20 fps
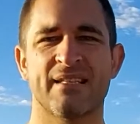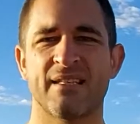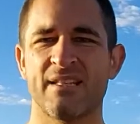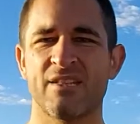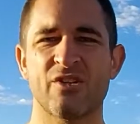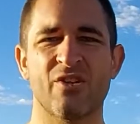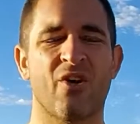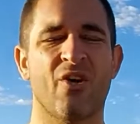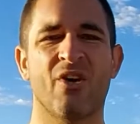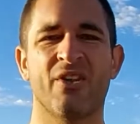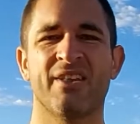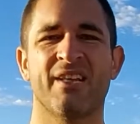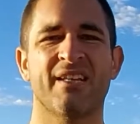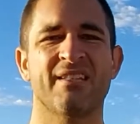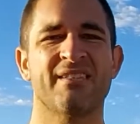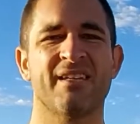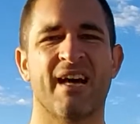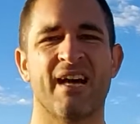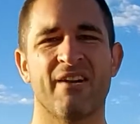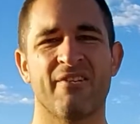It is on the
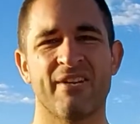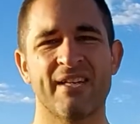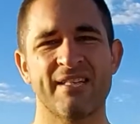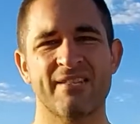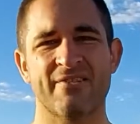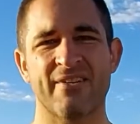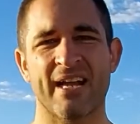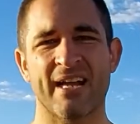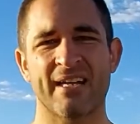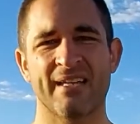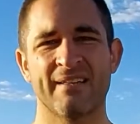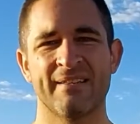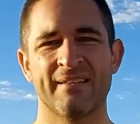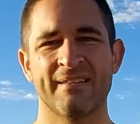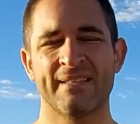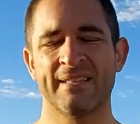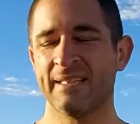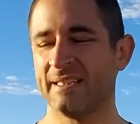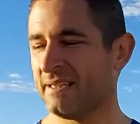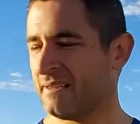entire racetrack.
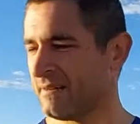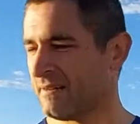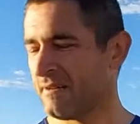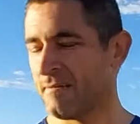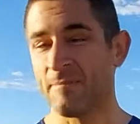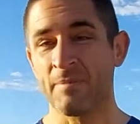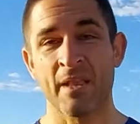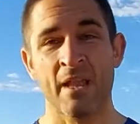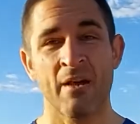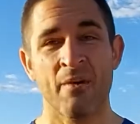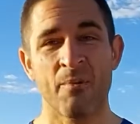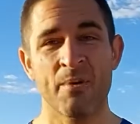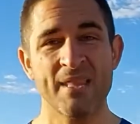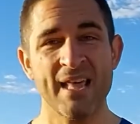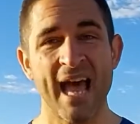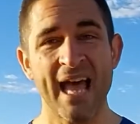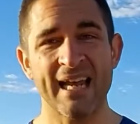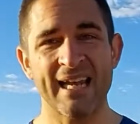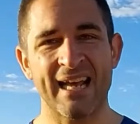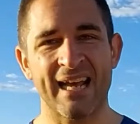With
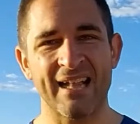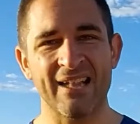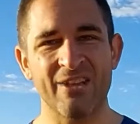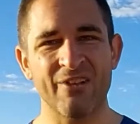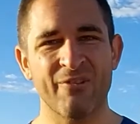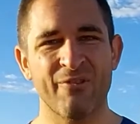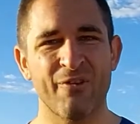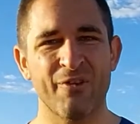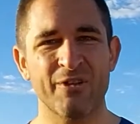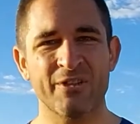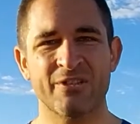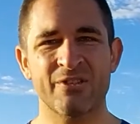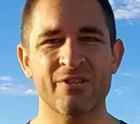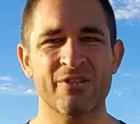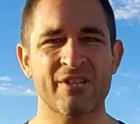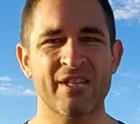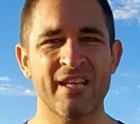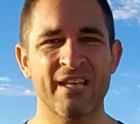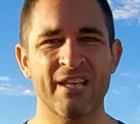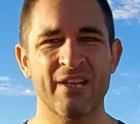that, I'll look forward to
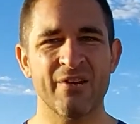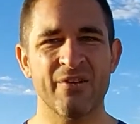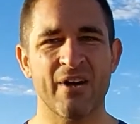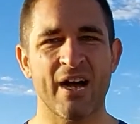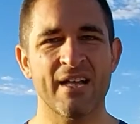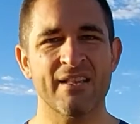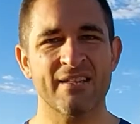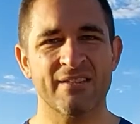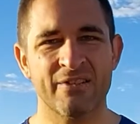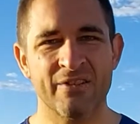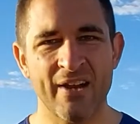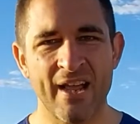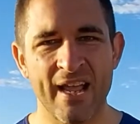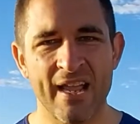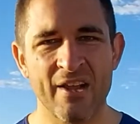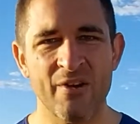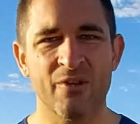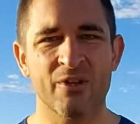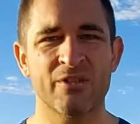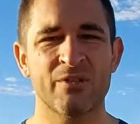seeing you either
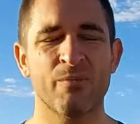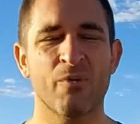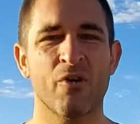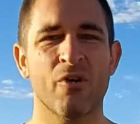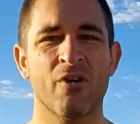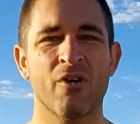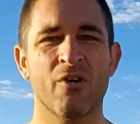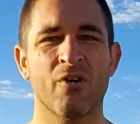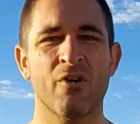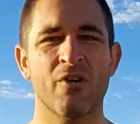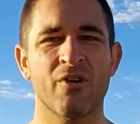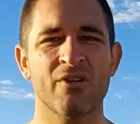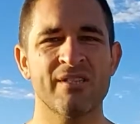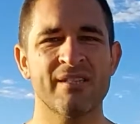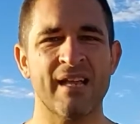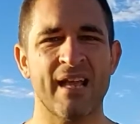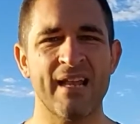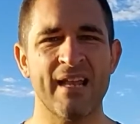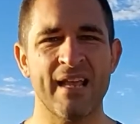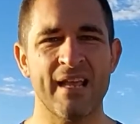today or tomorrow or on
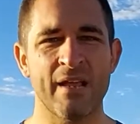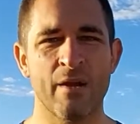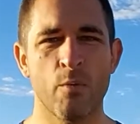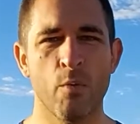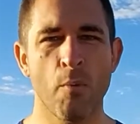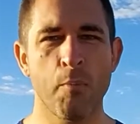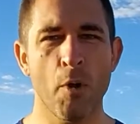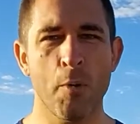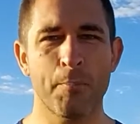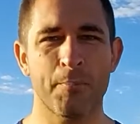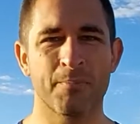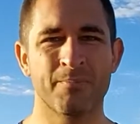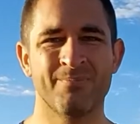Sunday. Whoop whoop!